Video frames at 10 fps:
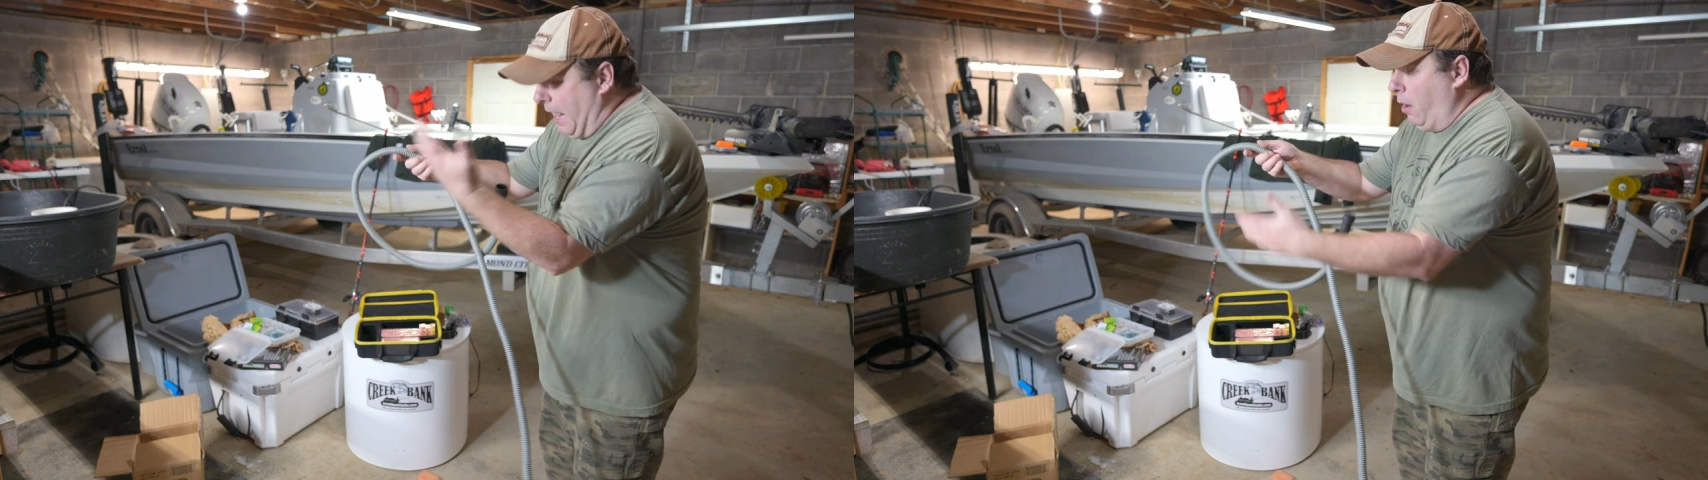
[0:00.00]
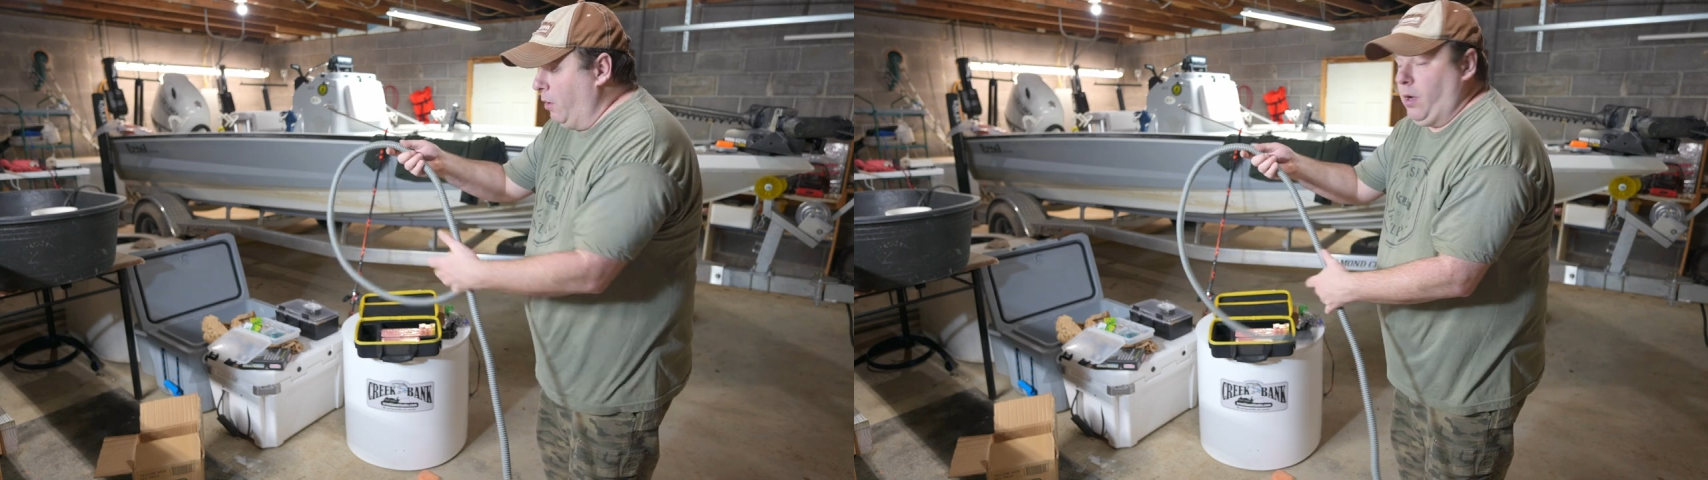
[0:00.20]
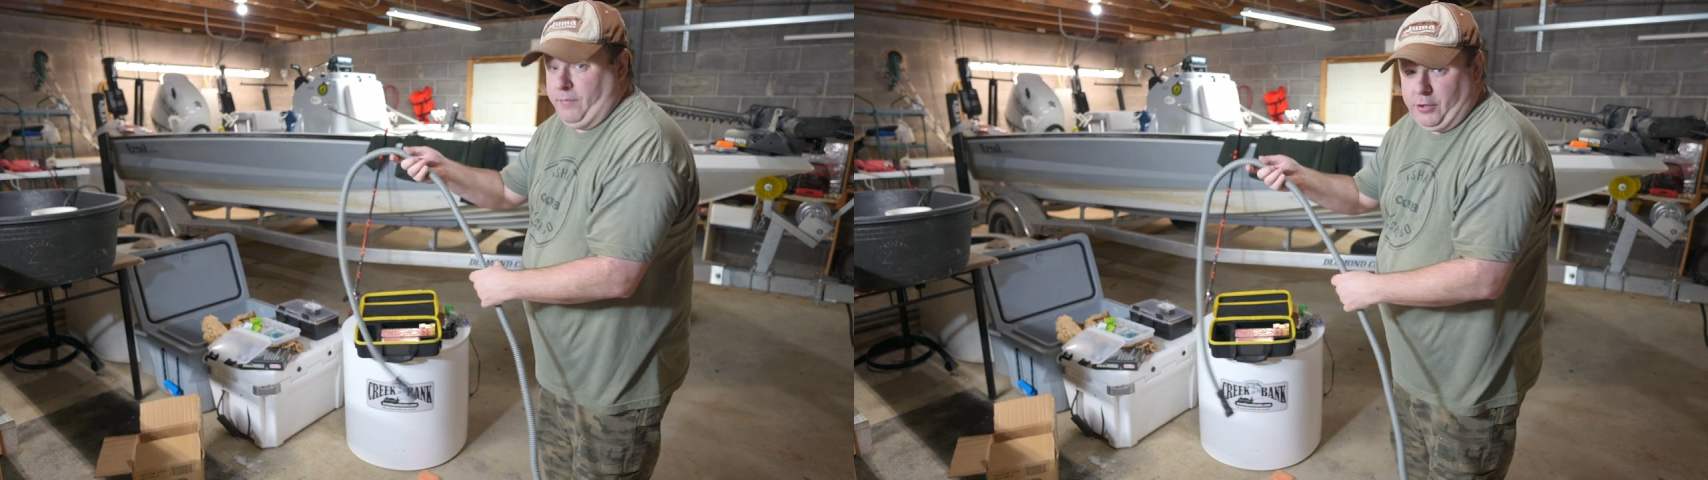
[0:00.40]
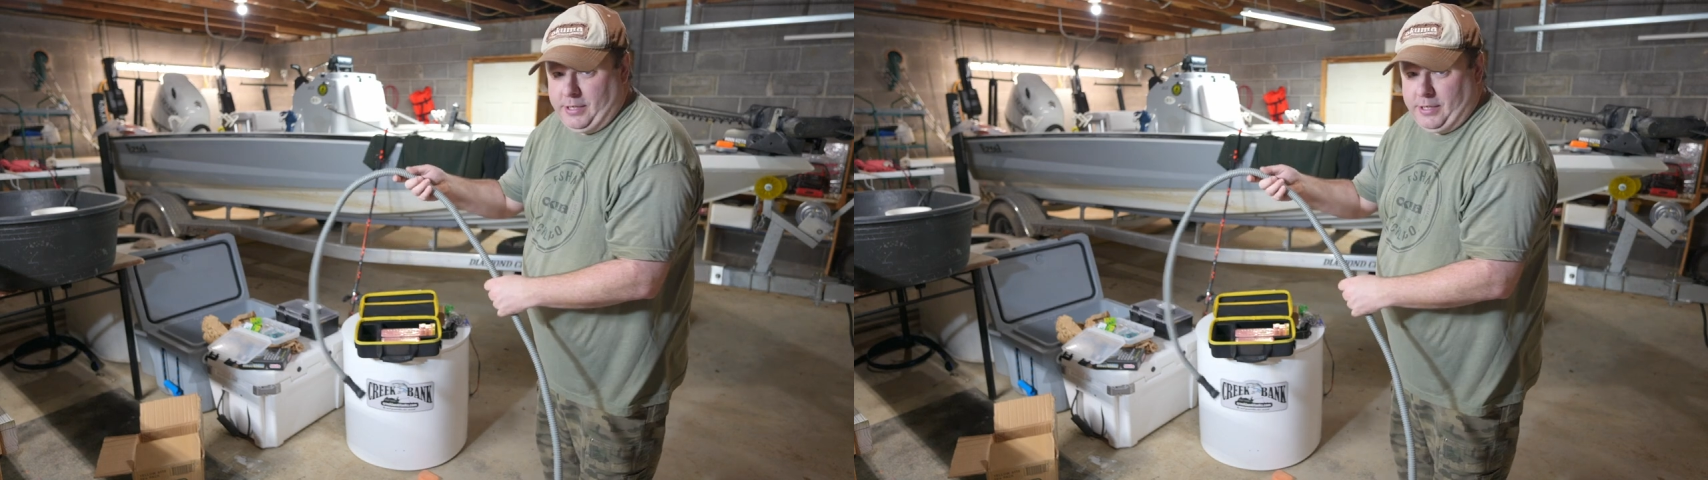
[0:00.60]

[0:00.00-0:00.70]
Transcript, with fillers: out of your